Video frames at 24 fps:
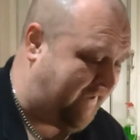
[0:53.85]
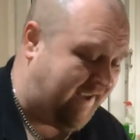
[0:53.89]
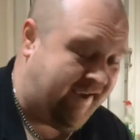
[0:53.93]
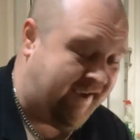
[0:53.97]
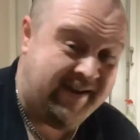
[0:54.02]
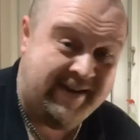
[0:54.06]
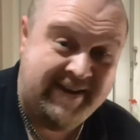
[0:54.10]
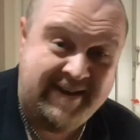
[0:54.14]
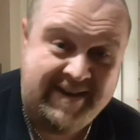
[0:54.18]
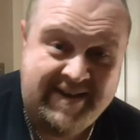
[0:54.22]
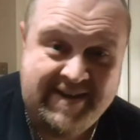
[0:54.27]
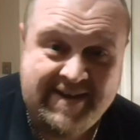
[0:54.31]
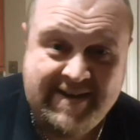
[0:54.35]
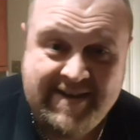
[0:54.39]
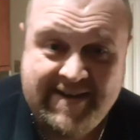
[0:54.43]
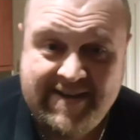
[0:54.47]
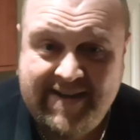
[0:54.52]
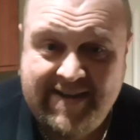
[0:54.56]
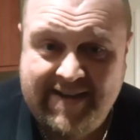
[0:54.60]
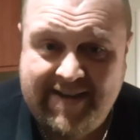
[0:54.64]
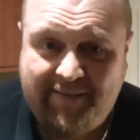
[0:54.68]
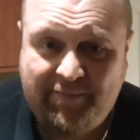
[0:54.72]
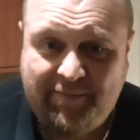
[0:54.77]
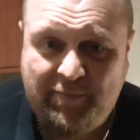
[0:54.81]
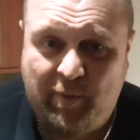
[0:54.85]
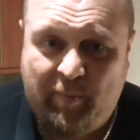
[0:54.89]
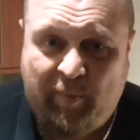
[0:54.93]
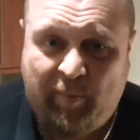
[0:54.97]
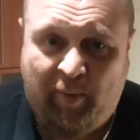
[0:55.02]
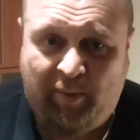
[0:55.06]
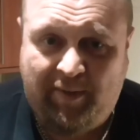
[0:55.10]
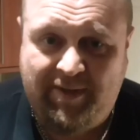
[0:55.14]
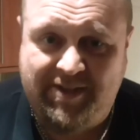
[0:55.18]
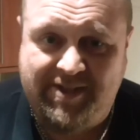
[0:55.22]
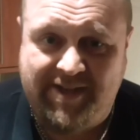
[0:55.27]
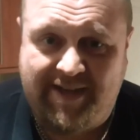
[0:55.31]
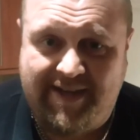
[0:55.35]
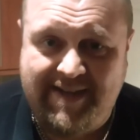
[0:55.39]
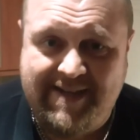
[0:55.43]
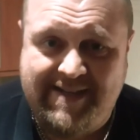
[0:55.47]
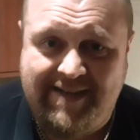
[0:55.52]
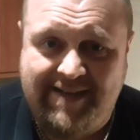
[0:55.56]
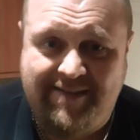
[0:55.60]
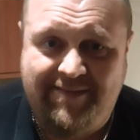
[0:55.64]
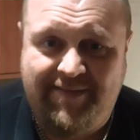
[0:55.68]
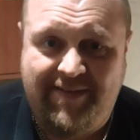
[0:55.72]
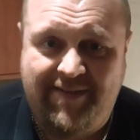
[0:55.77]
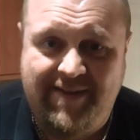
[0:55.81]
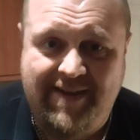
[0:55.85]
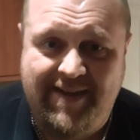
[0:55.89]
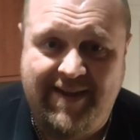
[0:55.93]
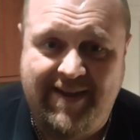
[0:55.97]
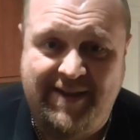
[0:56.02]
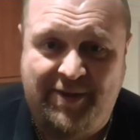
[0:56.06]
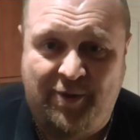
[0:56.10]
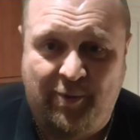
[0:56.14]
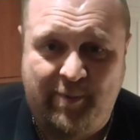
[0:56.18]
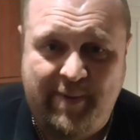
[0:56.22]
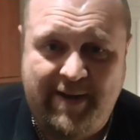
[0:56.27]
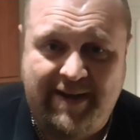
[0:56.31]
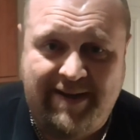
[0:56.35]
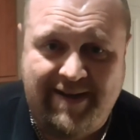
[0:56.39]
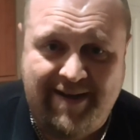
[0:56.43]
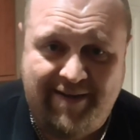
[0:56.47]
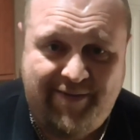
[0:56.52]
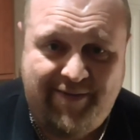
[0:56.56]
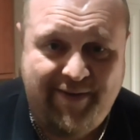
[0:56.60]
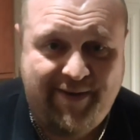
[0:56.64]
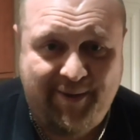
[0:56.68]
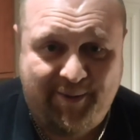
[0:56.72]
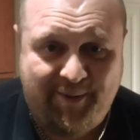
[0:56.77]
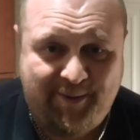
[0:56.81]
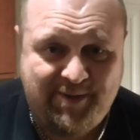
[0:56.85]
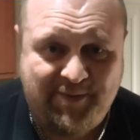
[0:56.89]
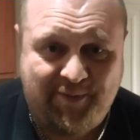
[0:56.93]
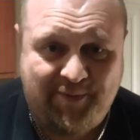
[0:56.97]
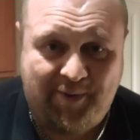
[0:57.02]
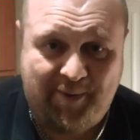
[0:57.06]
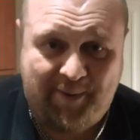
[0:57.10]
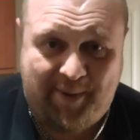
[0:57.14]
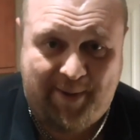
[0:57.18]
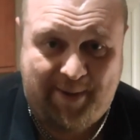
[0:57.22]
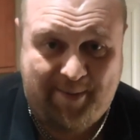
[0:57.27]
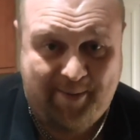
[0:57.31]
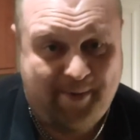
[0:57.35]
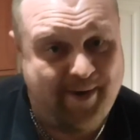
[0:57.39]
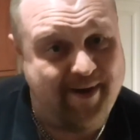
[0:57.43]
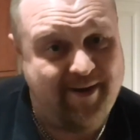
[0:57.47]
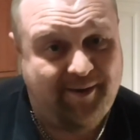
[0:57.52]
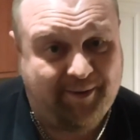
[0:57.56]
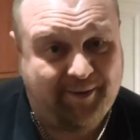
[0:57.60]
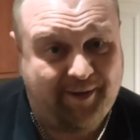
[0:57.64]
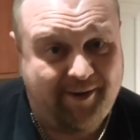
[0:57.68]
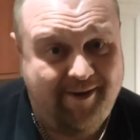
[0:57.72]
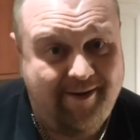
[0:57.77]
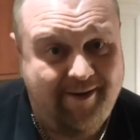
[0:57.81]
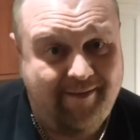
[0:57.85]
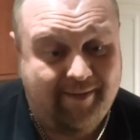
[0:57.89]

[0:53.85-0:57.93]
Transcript: I have to apologise, I've not made any videos for a wee while now,